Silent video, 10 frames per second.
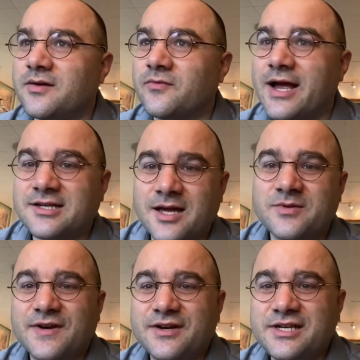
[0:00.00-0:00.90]
Ragtime
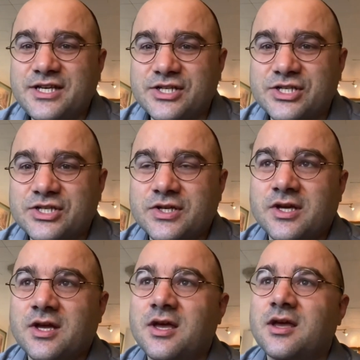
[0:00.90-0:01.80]
is very niche.
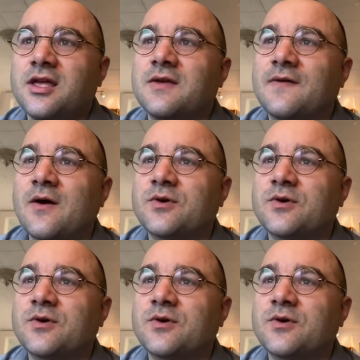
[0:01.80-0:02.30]
If I